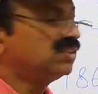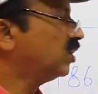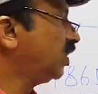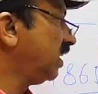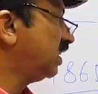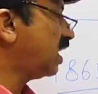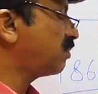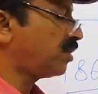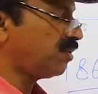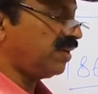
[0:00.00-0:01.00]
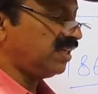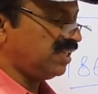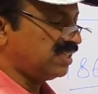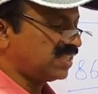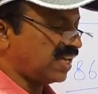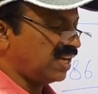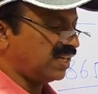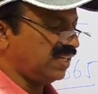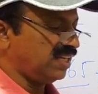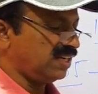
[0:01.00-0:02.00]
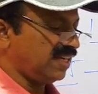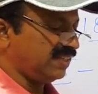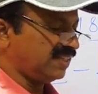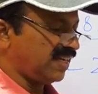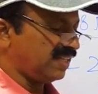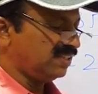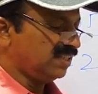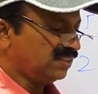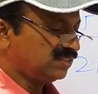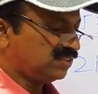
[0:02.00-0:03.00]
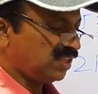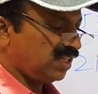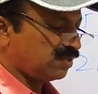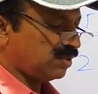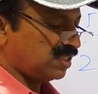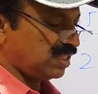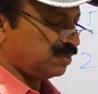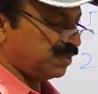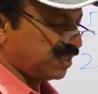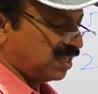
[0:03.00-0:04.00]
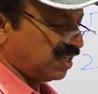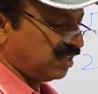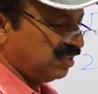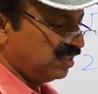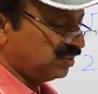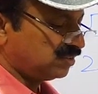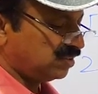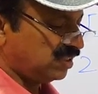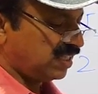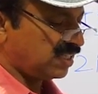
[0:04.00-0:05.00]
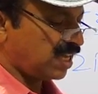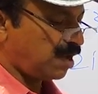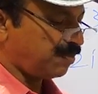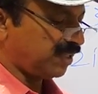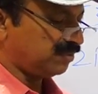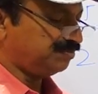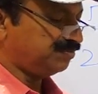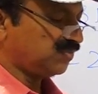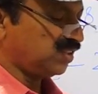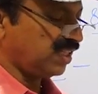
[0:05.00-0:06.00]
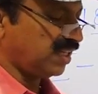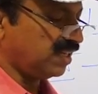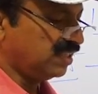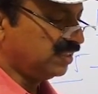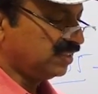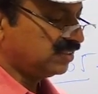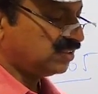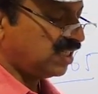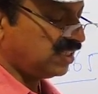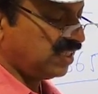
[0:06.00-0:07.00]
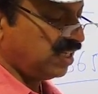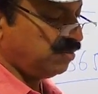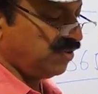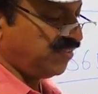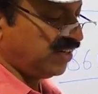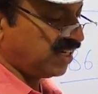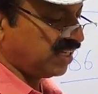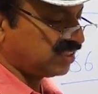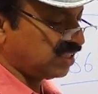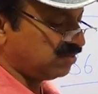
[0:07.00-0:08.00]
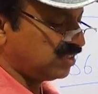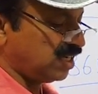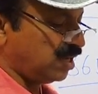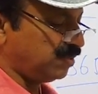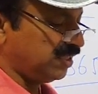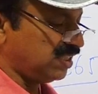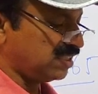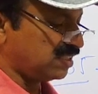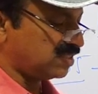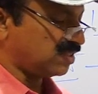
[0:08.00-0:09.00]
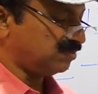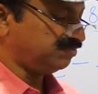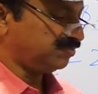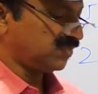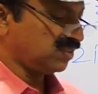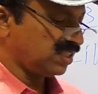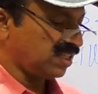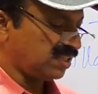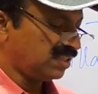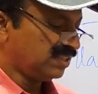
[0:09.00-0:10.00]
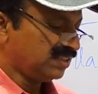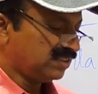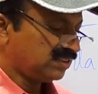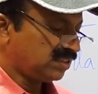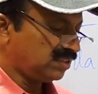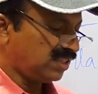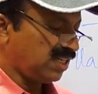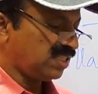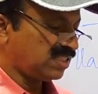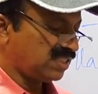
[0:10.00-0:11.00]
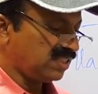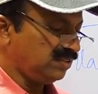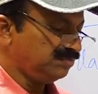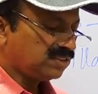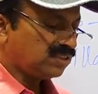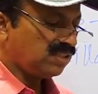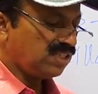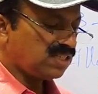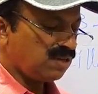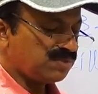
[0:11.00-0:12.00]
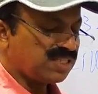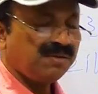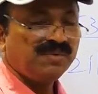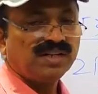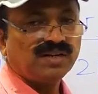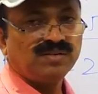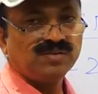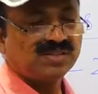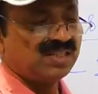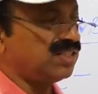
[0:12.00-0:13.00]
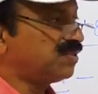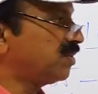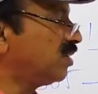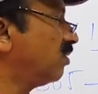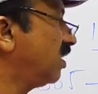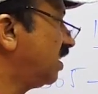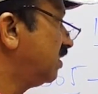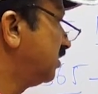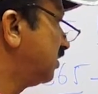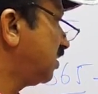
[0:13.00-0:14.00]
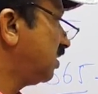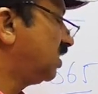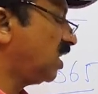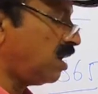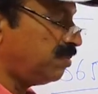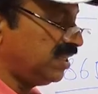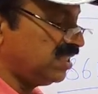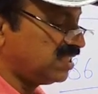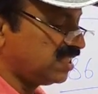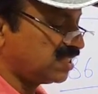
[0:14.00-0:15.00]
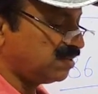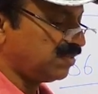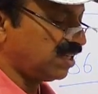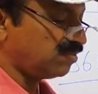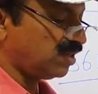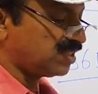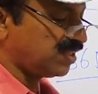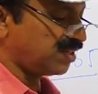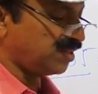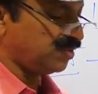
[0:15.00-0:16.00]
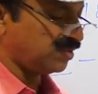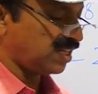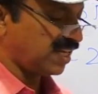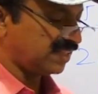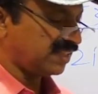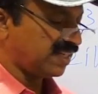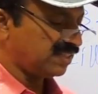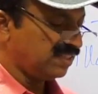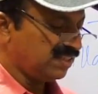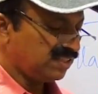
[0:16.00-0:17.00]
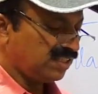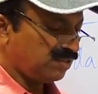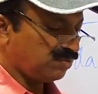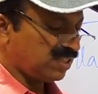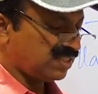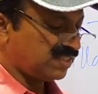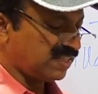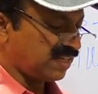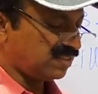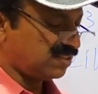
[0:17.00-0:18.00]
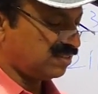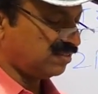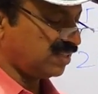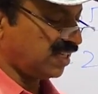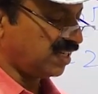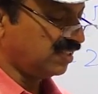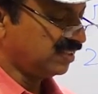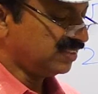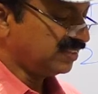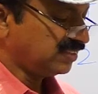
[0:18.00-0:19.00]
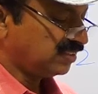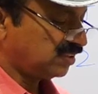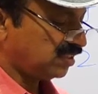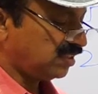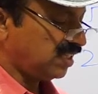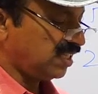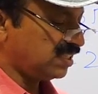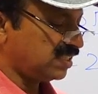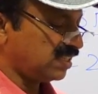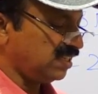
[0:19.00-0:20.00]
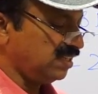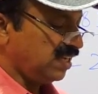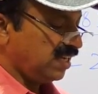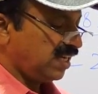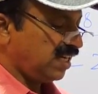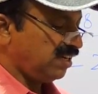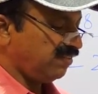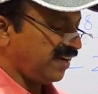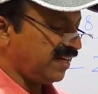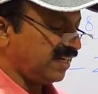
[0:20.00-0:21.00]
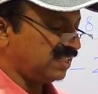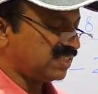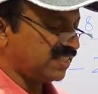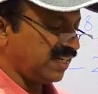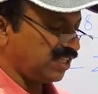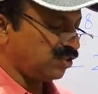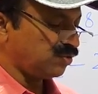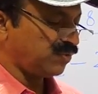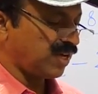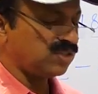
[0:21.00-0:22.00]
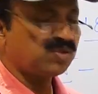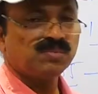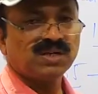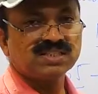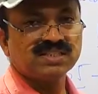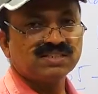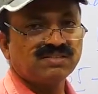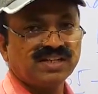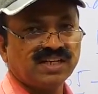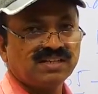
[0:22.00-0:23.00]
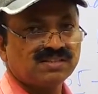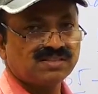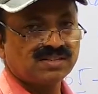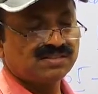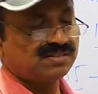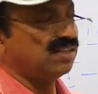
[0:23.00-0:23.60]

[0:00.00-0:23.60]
Okay, they have provided salary like that. So it was especially so that happened. Okay, so at the time of introduction of Jilla Bandi system, okay, so there's so Nizam's time introduced this one only. So Jilla Bandi system that was introduced like that, it was set. Okay, so there is he divided state into 5 subas and 17 districts.